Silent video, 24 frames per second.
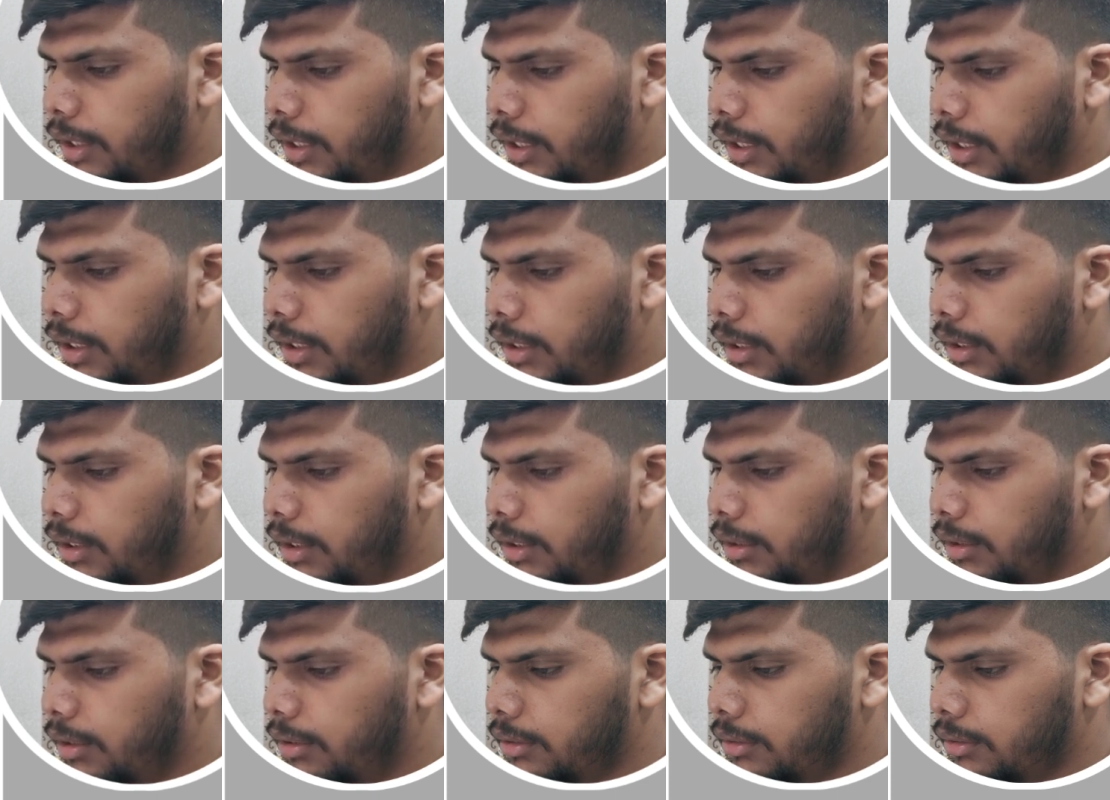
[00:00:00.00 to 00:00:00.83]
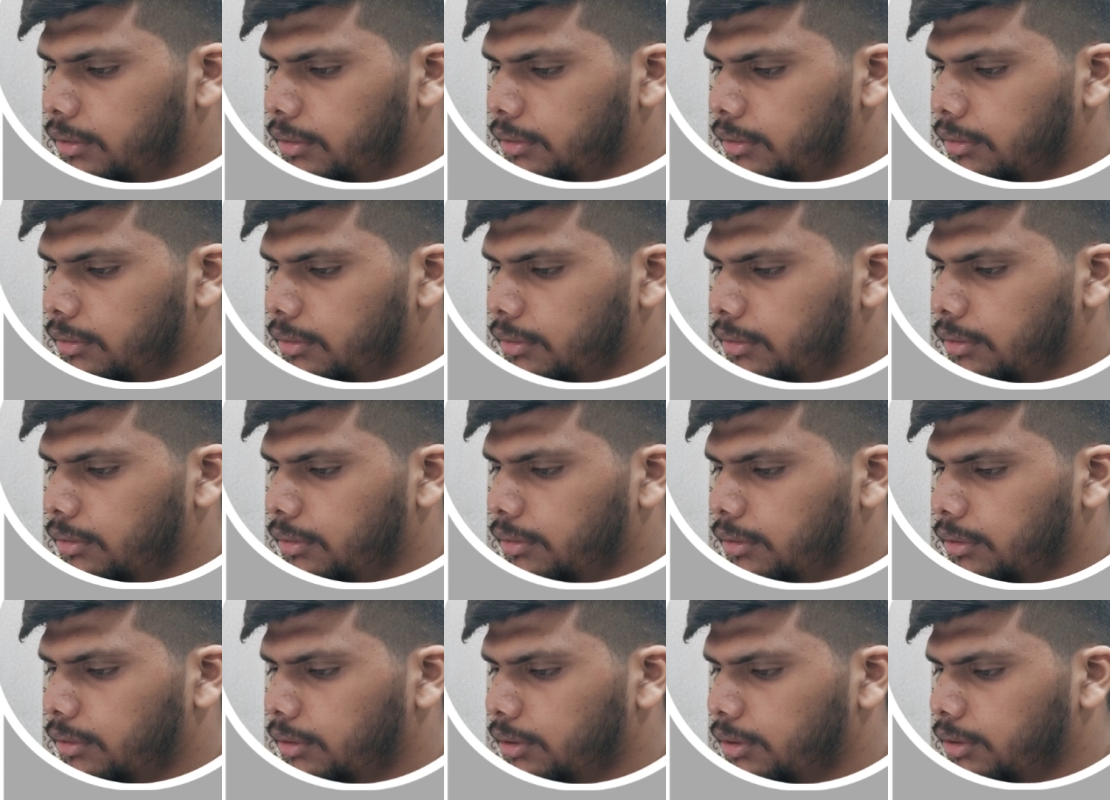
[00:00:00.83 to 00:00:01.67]
and
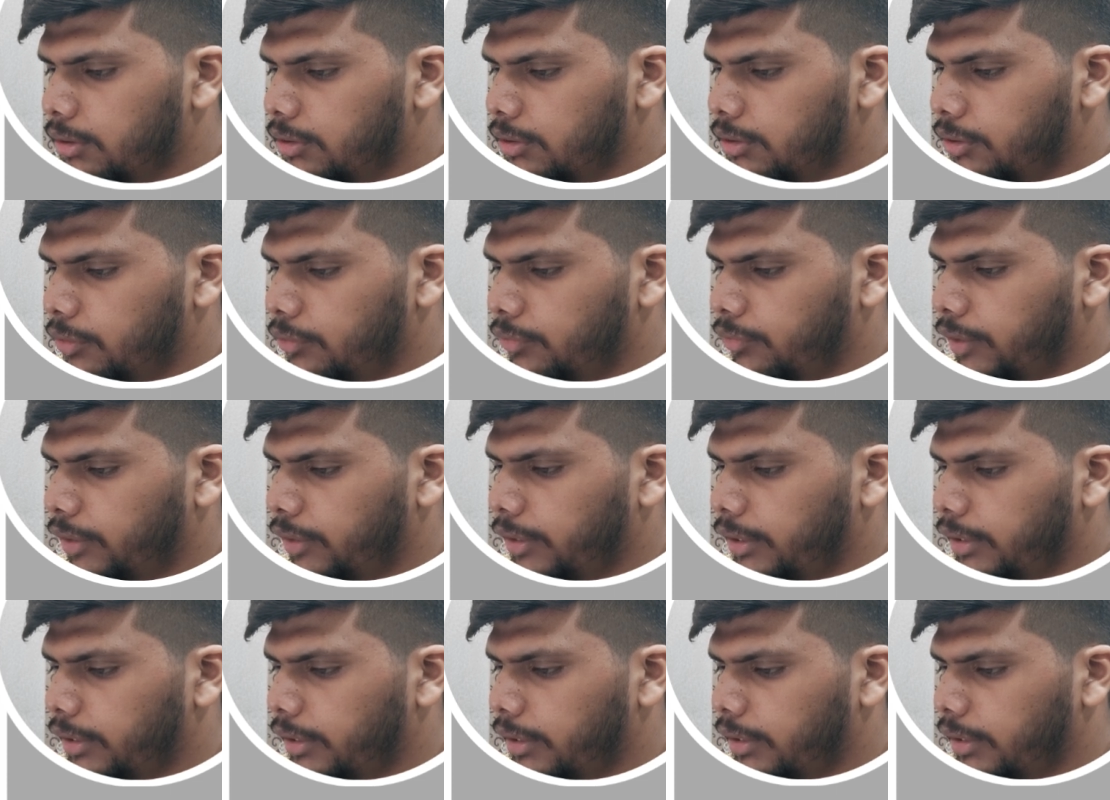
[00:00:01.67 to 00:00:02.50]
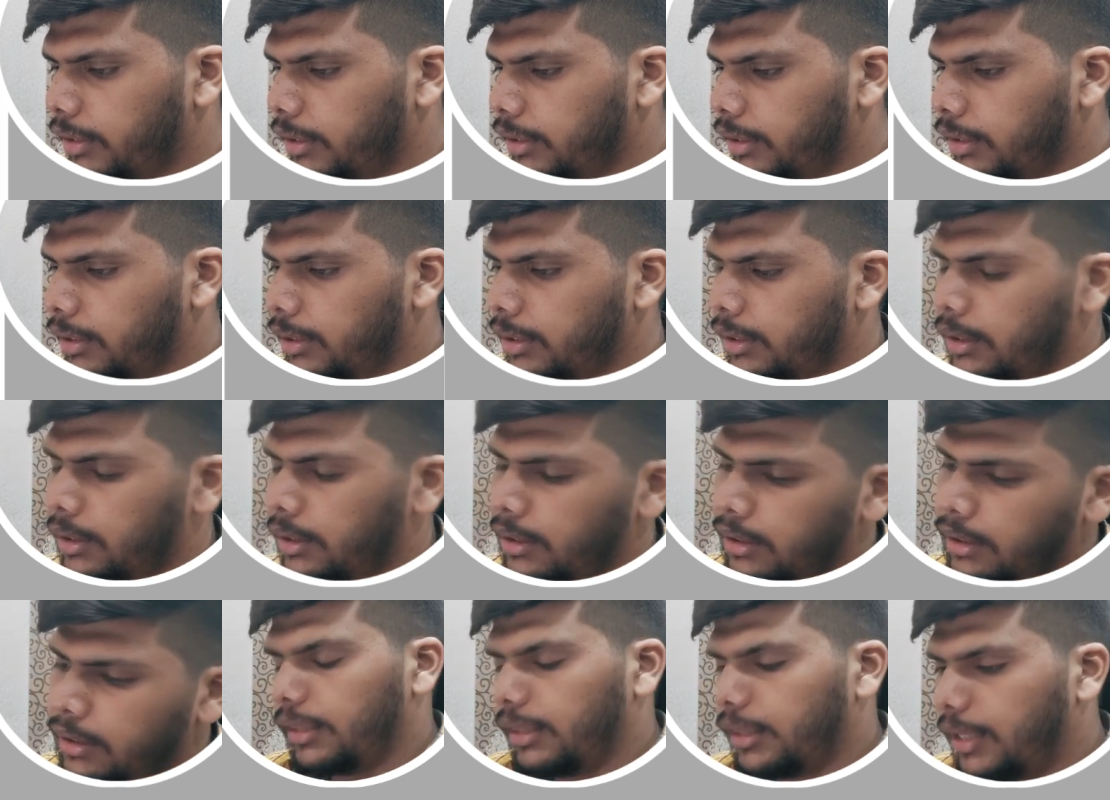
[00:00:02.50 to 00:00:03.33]
0 second.
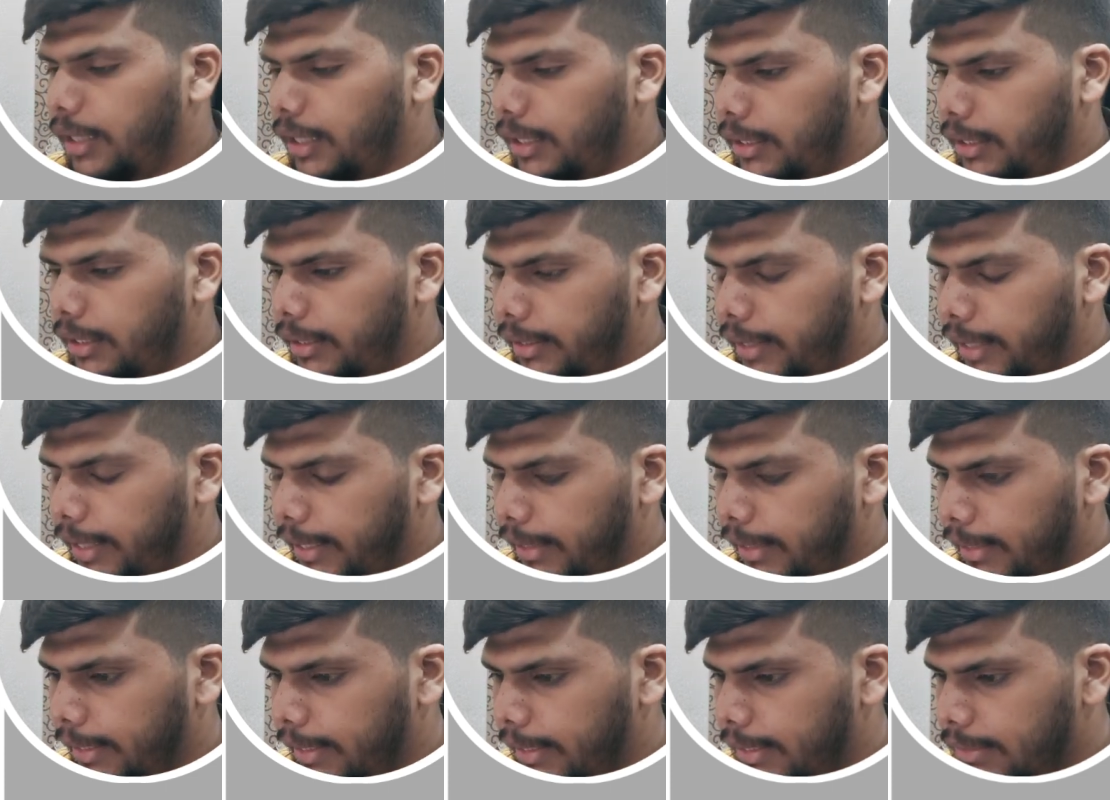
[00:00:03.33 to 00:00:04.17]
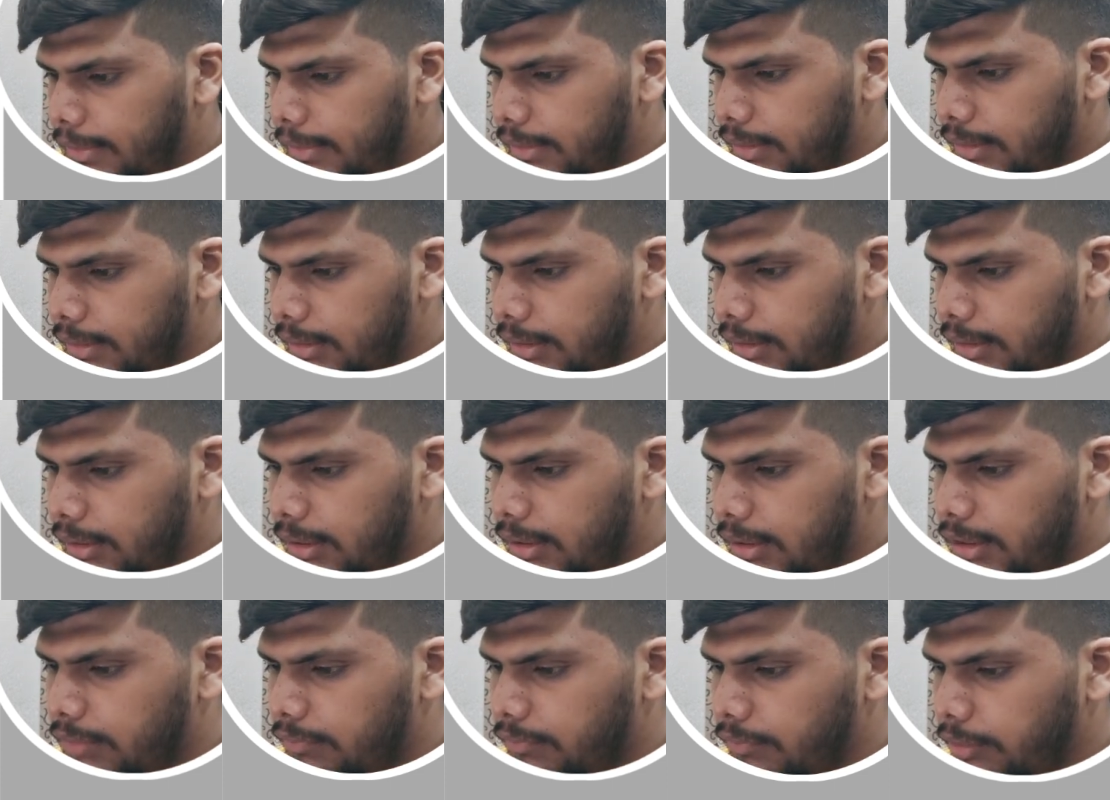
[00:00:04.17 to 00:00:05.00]
Then in that case
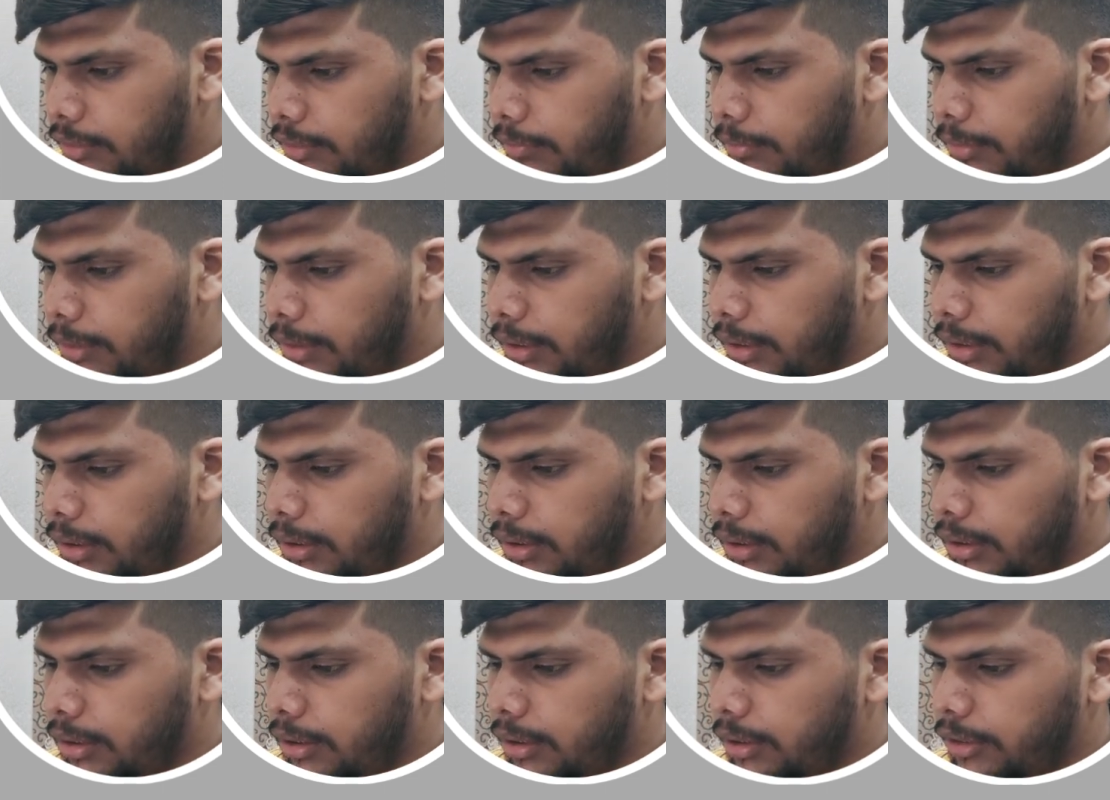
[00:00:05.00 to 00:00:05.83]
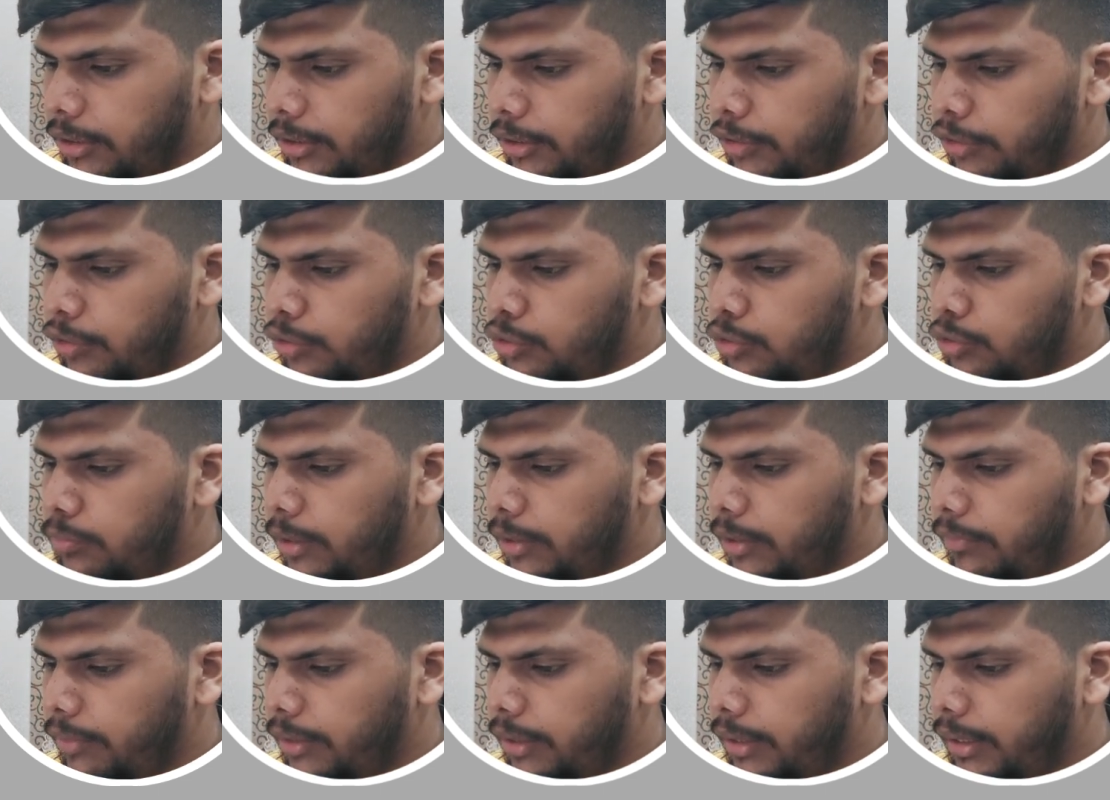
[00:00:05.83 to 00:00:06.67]
this will be reduced by
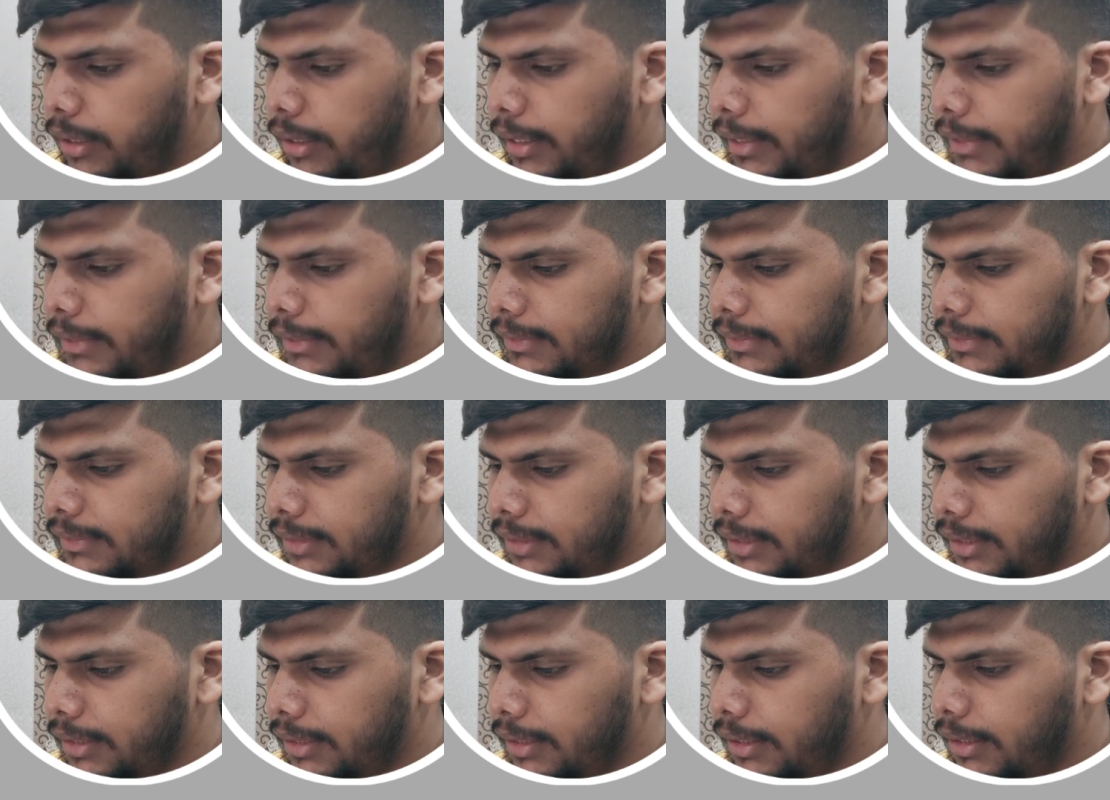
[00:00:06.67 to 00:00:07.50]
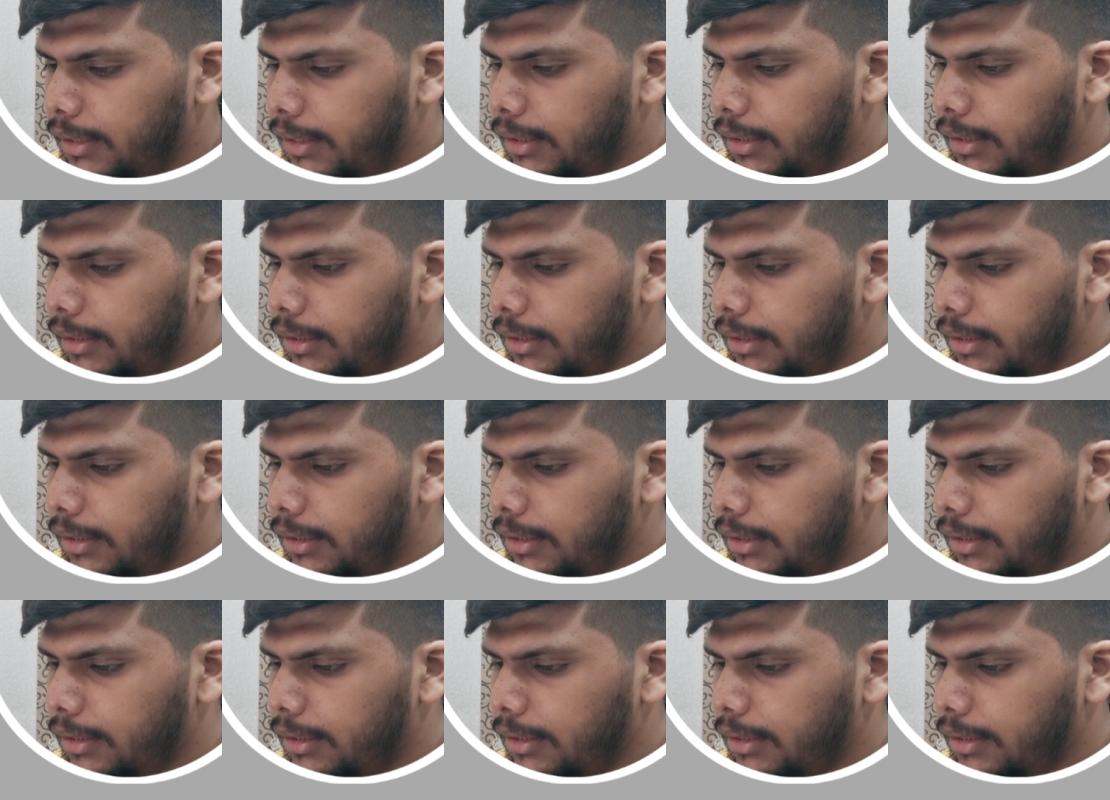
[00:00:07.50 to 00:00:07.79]
1, that is 3.